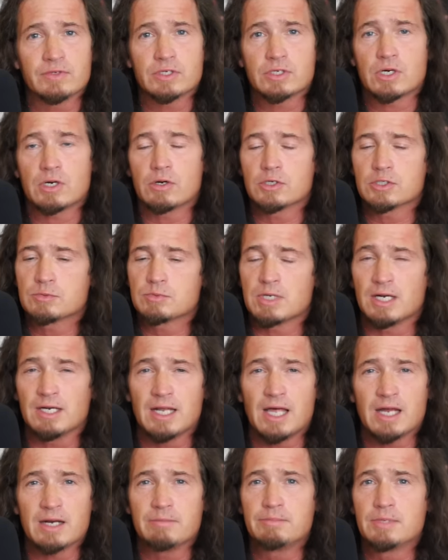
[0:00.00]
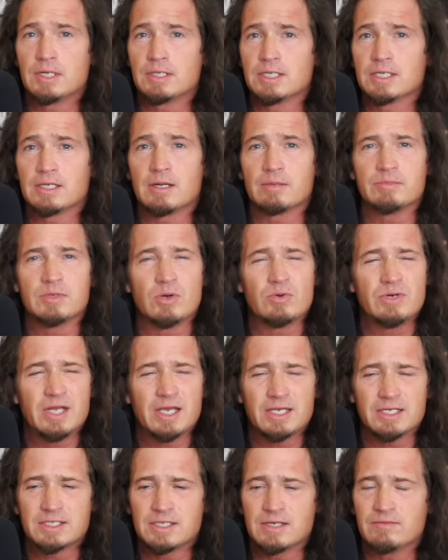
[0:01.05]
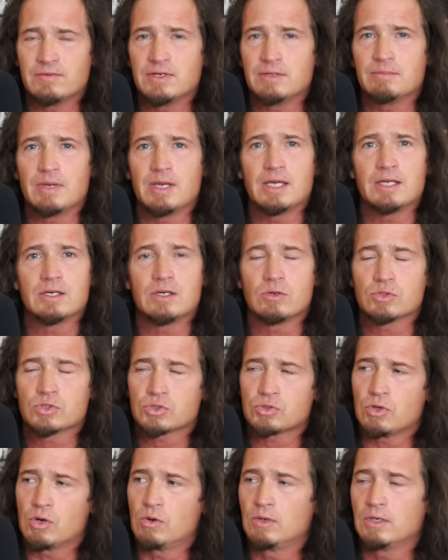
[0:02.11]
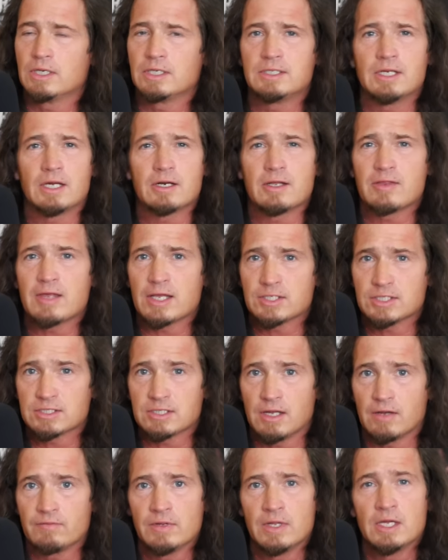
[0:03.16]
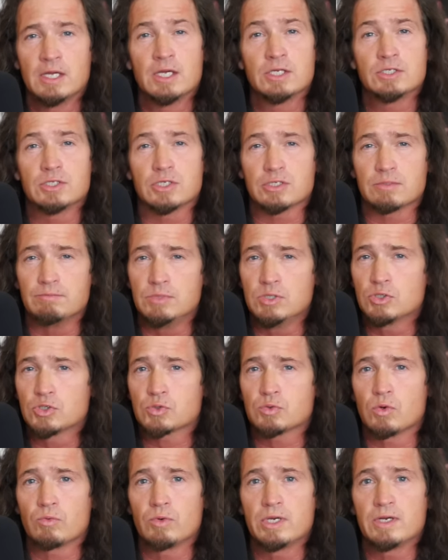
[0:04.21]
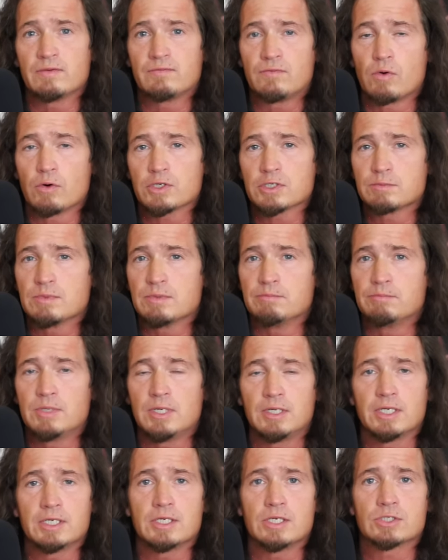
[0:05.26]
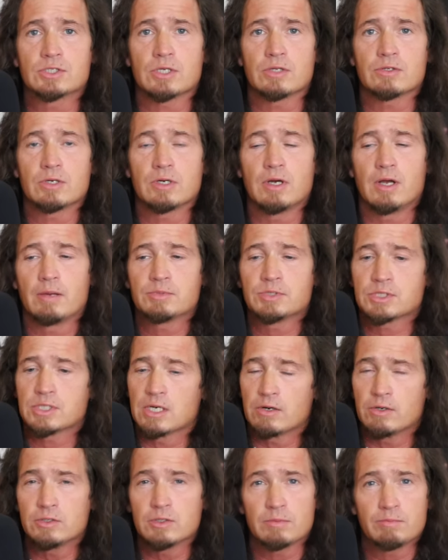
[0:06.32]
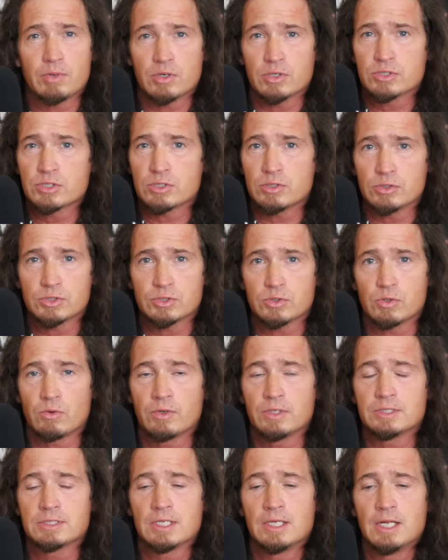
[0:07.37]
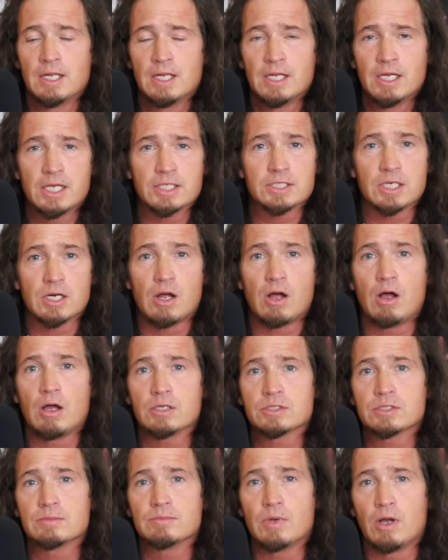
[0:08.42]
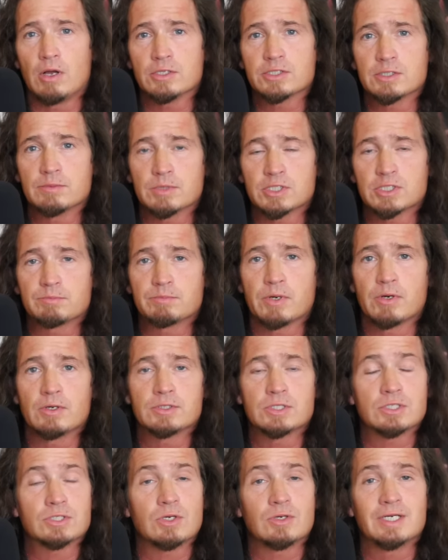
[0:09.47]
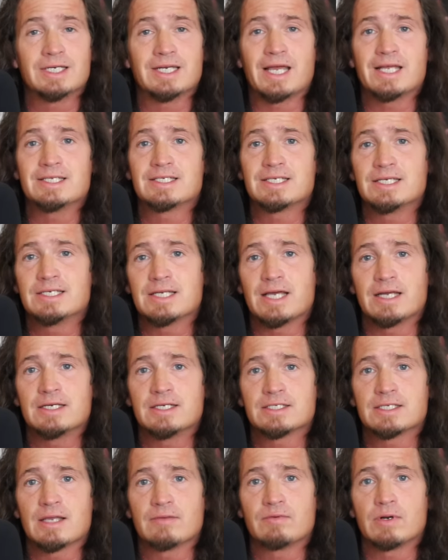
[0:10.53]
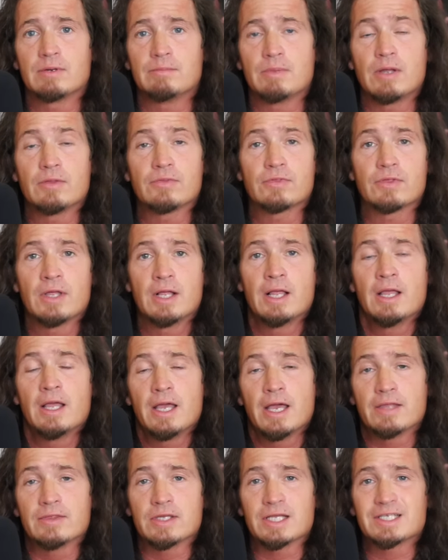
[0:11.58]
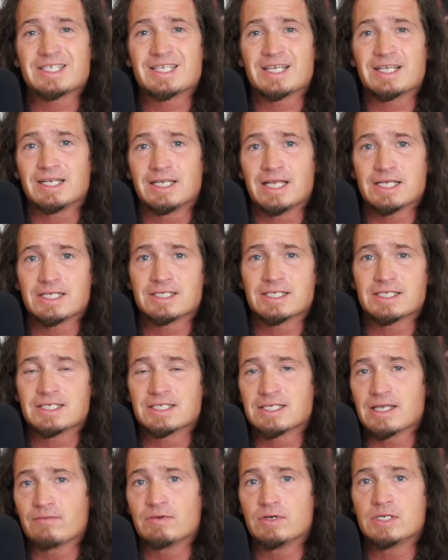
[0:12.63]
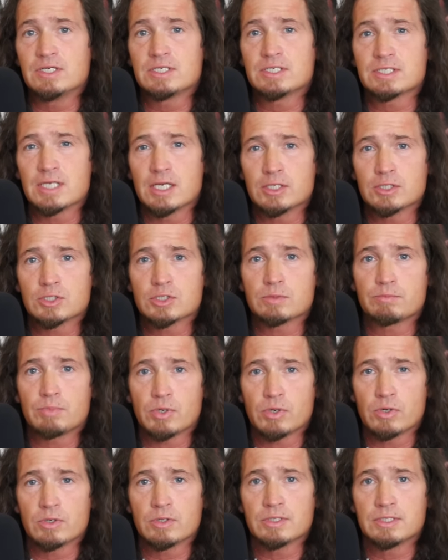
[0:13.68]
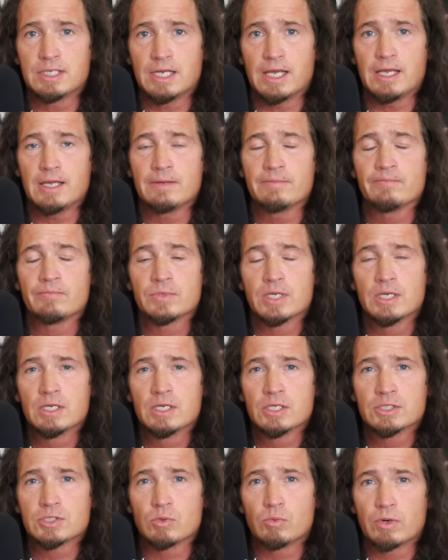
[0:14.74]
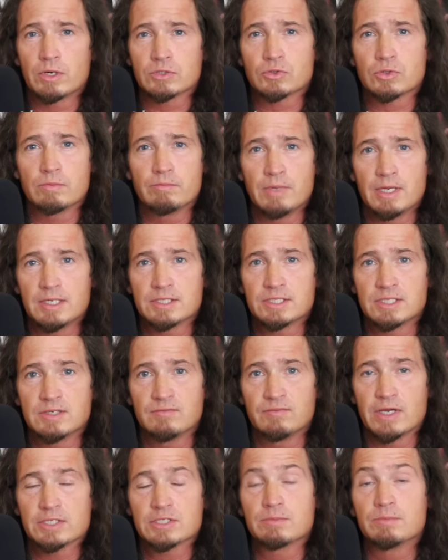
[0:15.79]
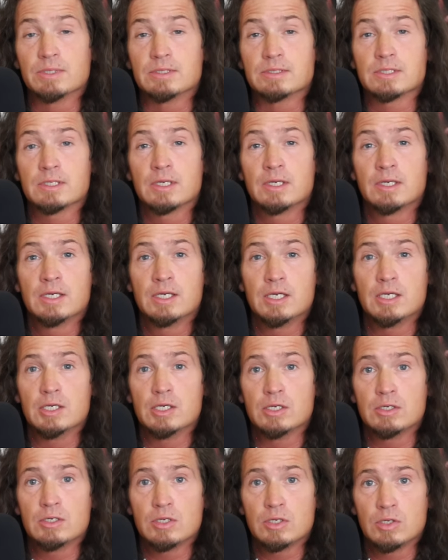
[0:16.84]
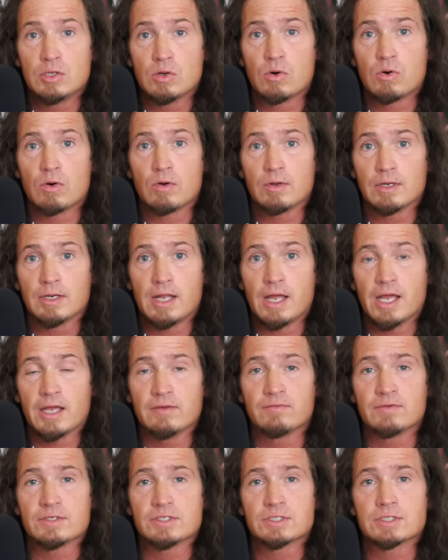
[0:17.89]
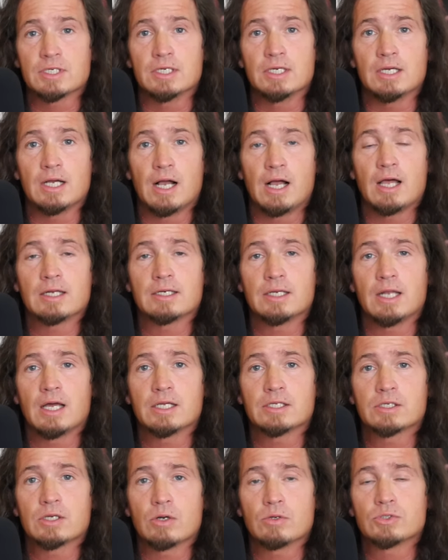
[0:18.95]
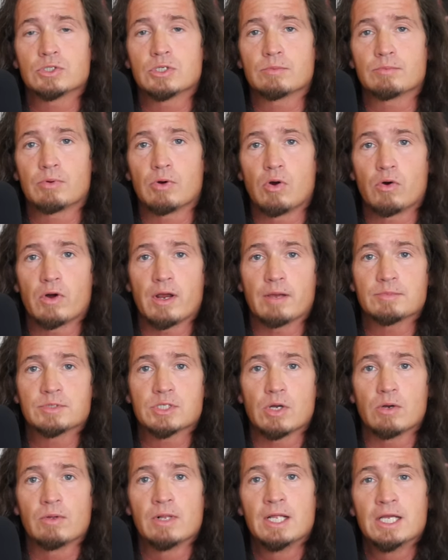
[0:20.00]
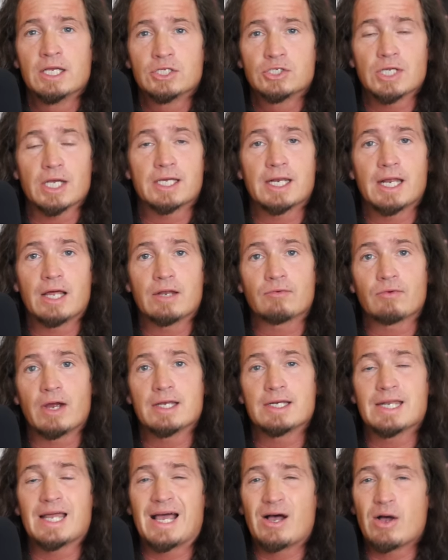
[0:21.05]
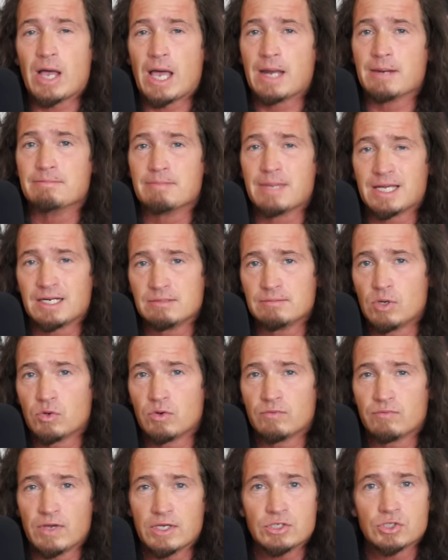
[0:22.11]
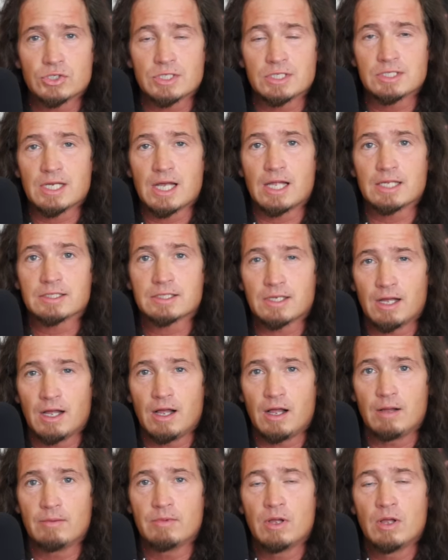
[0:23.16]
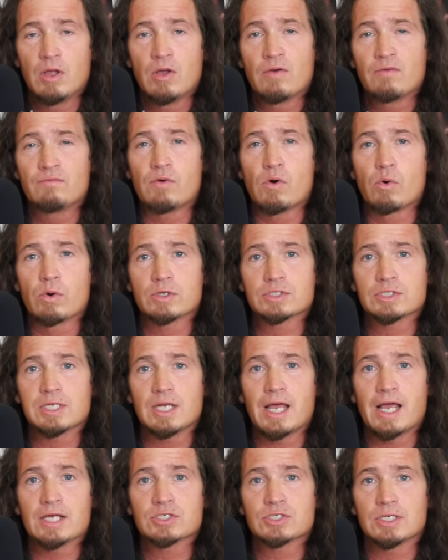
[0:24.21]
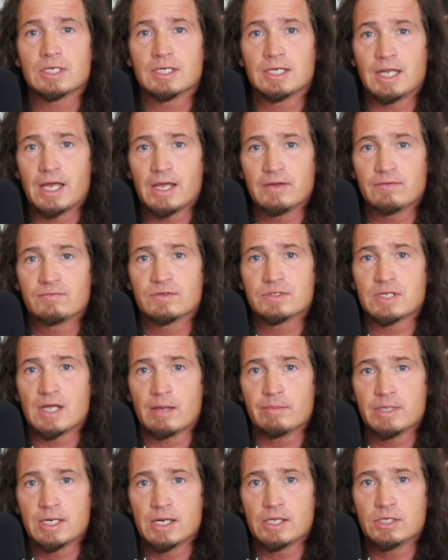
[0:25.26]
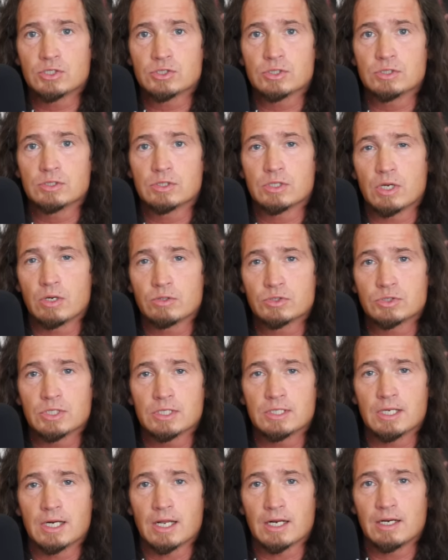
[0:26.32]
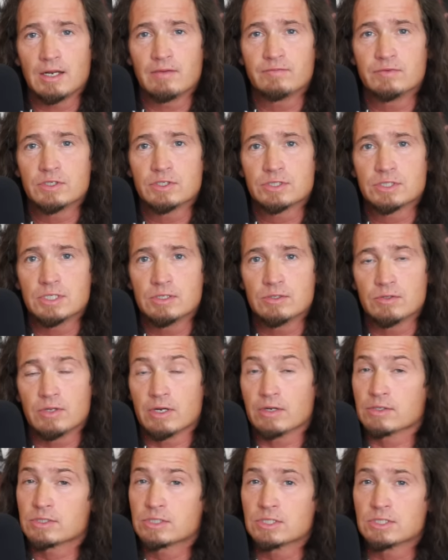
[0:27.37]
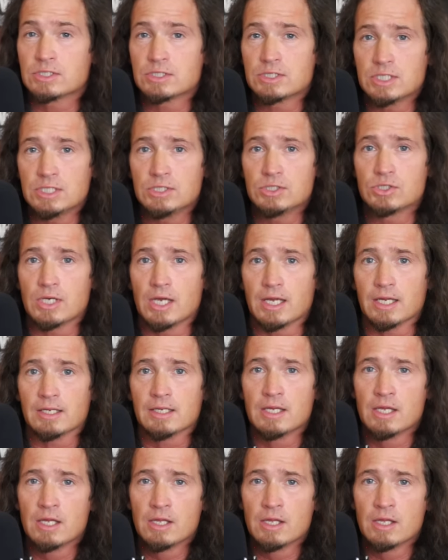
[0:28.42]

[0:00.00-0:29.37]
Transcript: encouragement, a lot of building up, no negativity, man, no trolling, none of that stuff, just mutual reinforcement, building each other up, sharing your personal stories. It's an awesome, awesome experience. It's only $19.97 a month, and that's less than 70 cents per day. So what a tremendous investment in your life. It's the online coaching program. So check it out right now at metalmotivation.com/life domination coaching. And I'd love to see you there. This is CJ,